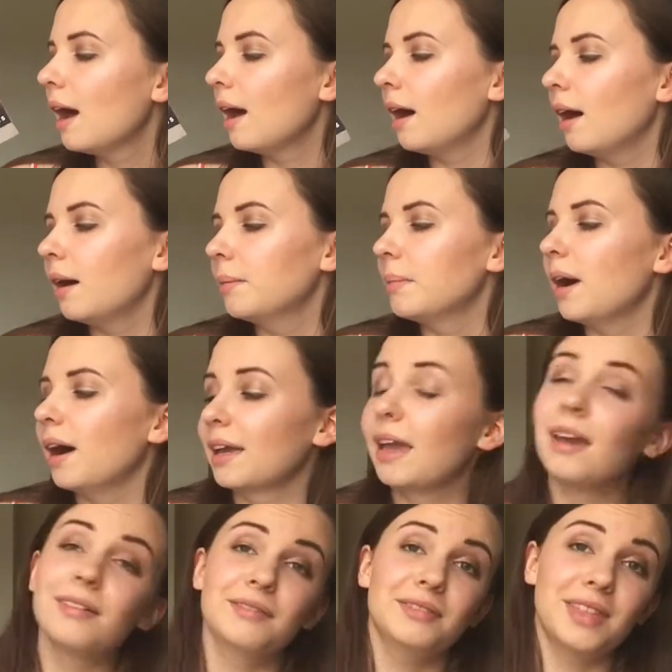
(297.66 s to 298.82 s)
I
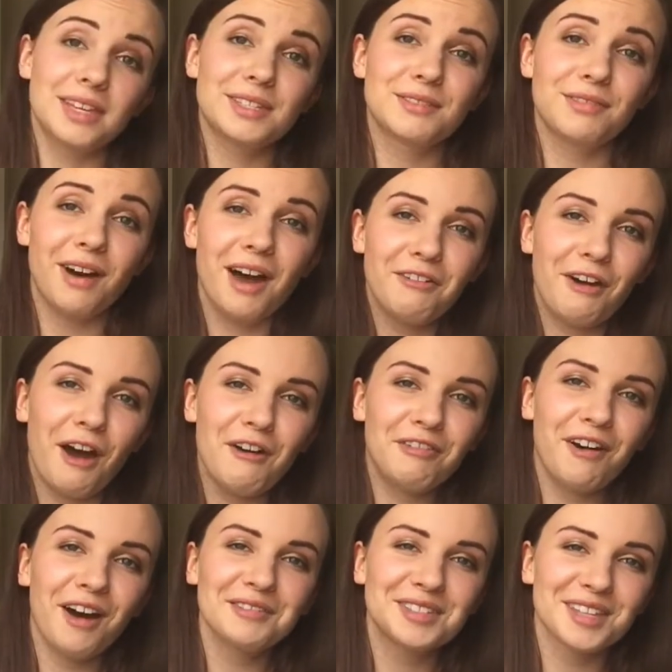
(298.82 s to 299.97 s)
gave this 5 out of
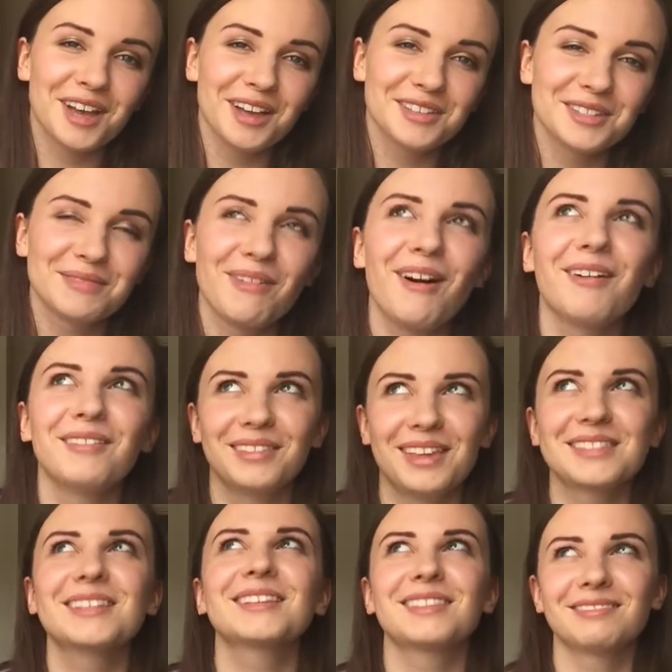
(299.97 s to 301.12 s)
5 stars as well.
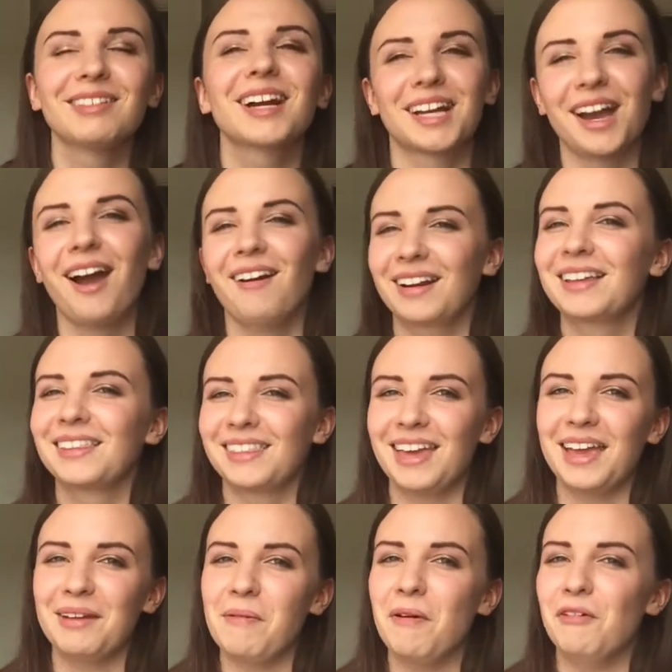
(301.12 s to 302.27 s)
There's a recurring
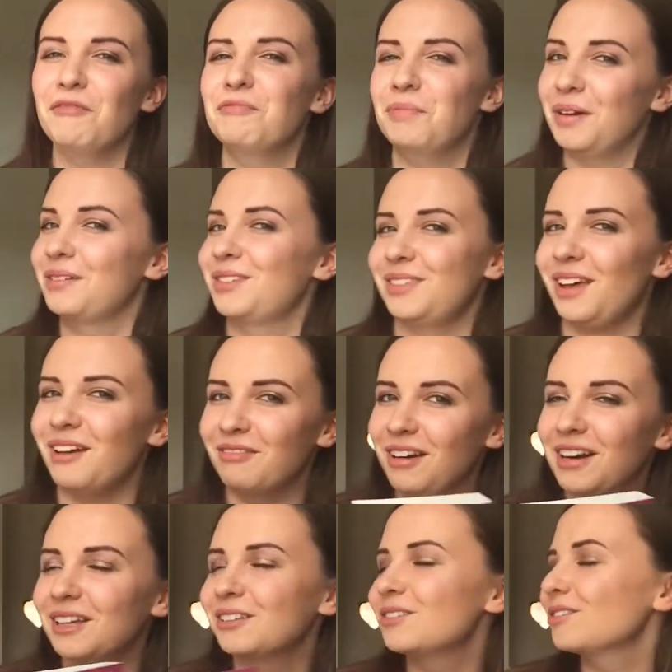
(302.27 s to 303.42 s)
theme of books that I
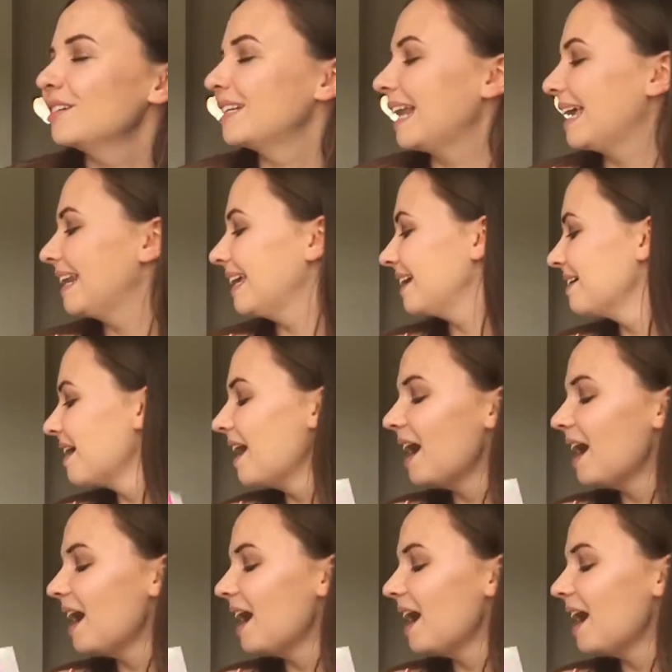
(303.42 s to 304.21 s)
really enjoyed lately.